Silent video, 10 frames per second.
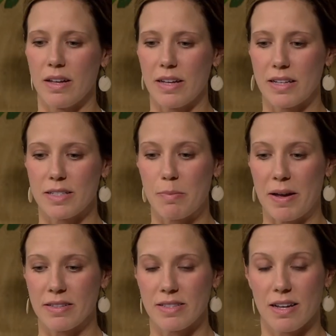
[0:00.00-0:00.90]
it
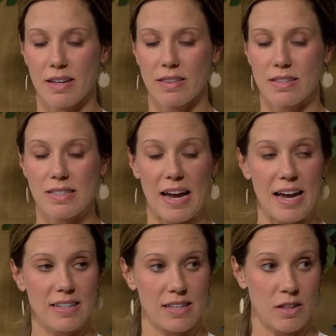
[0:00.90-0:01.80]
depends on the
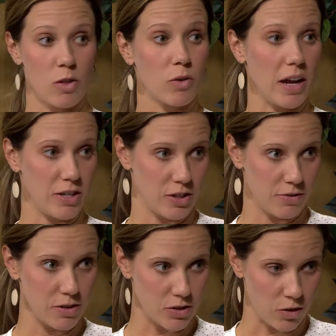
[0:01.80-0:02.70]
size and the location of
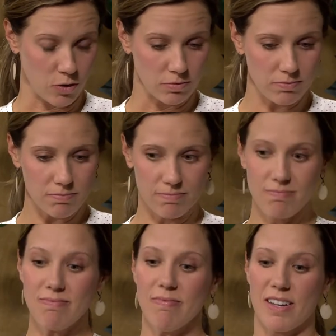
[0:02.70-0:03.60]
the stone.
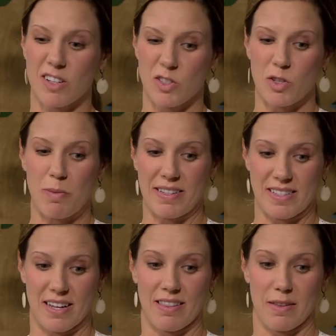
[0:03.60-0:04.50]
It also
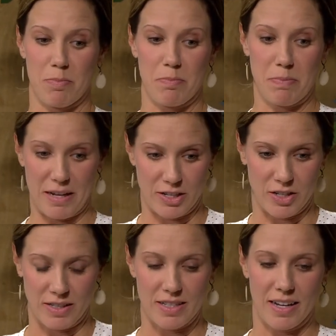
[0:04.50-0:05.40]
depends on the
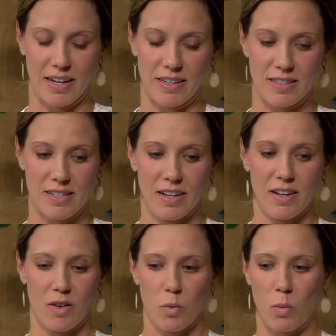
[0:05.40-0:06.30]
patient and
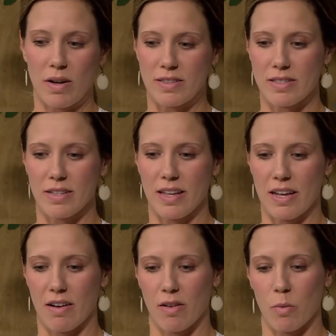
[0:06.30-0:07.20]
what they
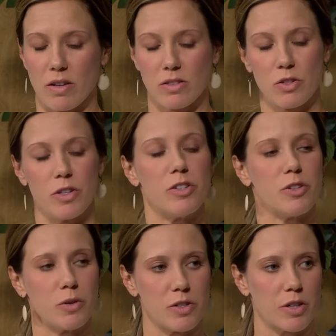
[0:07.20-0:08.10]
are suited
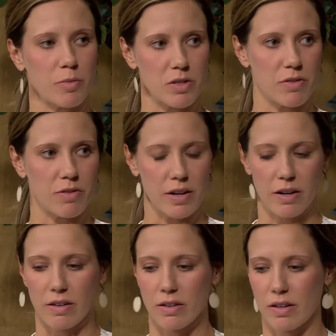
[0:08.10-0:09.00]
to in terms of
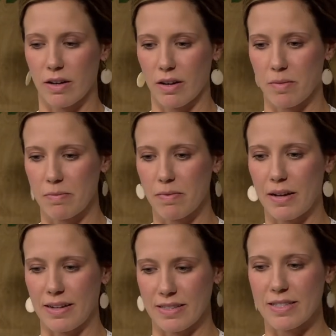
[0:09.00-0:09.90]
their
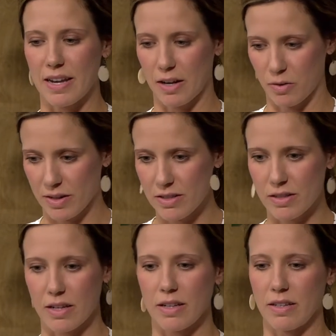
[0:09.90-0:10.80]
anesthetic risk
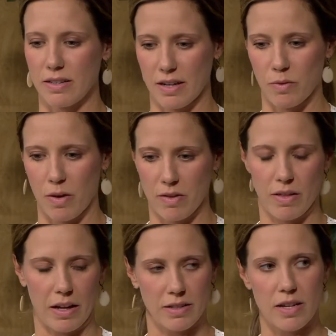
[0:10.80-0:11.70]
and whether
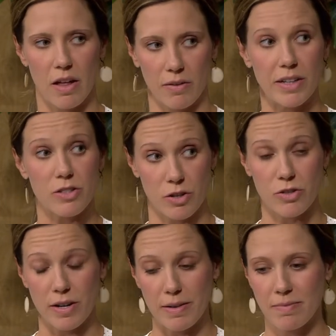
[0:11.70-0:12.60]
they can tolerate
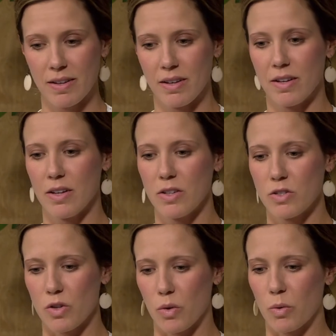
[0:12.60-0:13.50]
surgery.
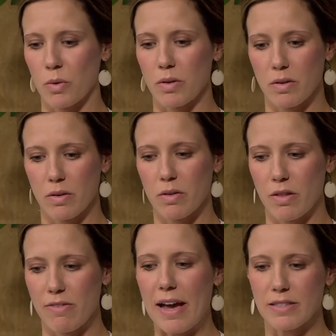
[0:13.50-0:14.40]
So the
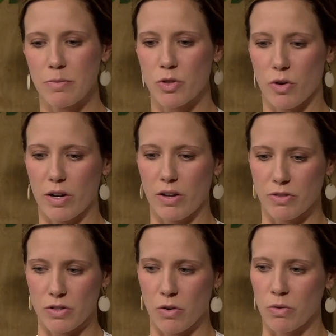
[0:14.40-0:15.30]
vast majority of
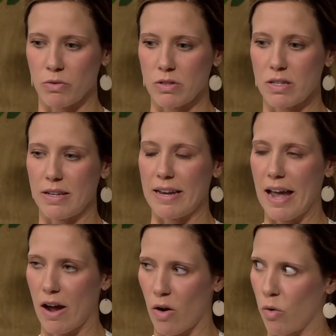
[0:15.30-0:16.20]
stones
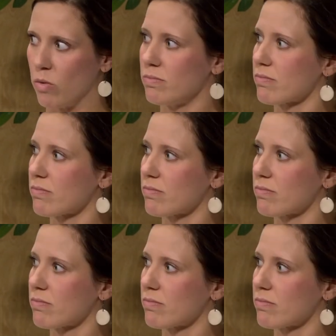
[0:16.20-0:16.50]
now